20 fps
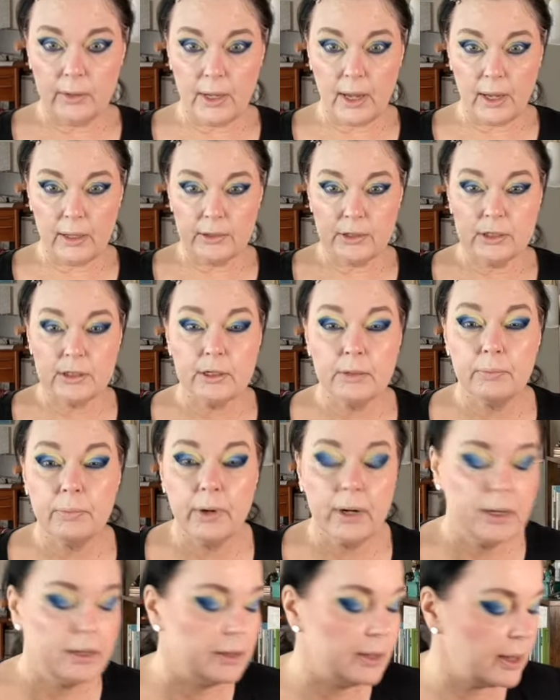Yeah, just to
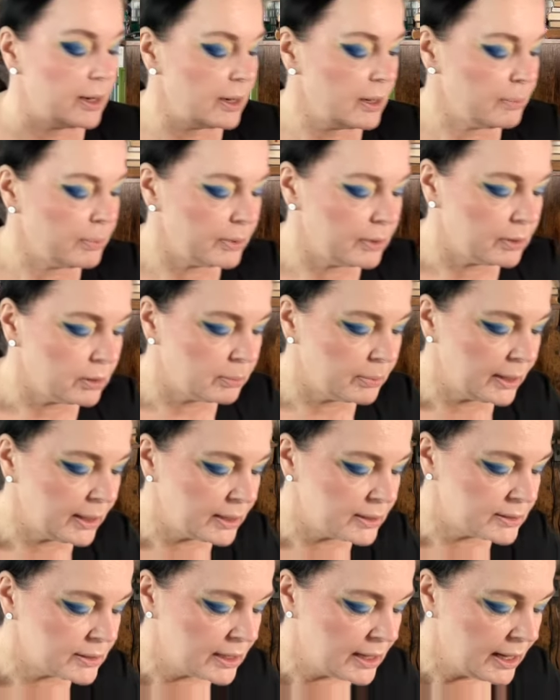brighten that up a little
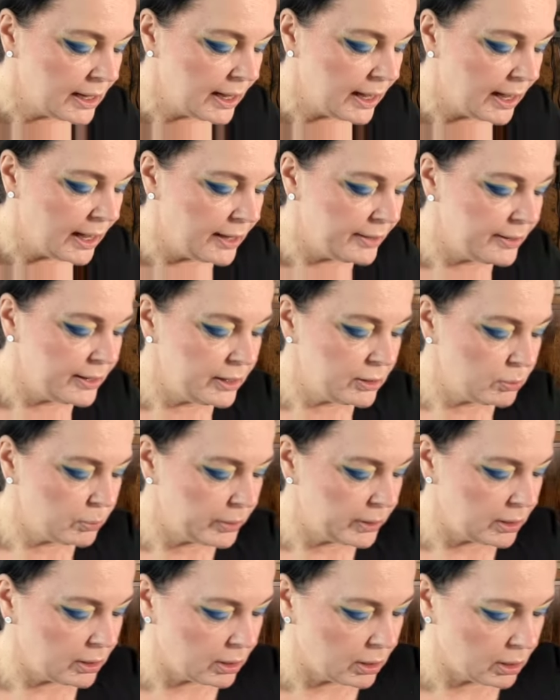bit. And then
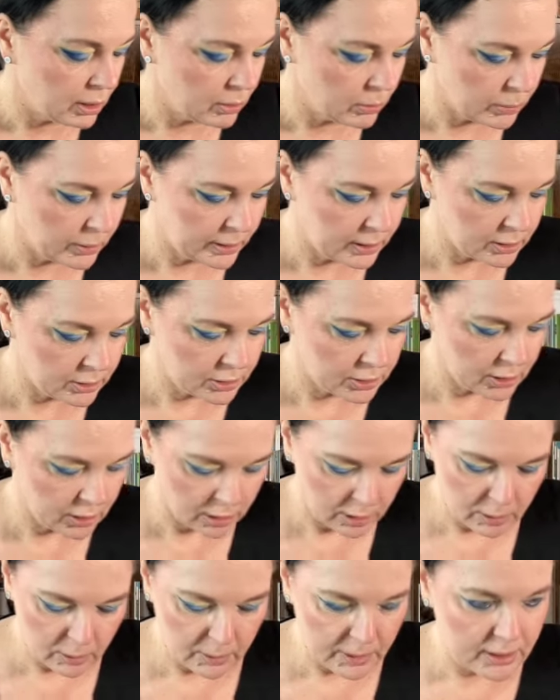we are going to
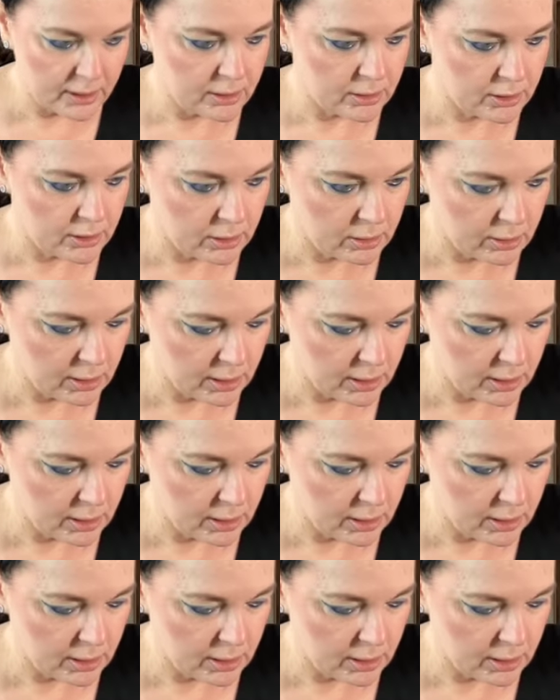go into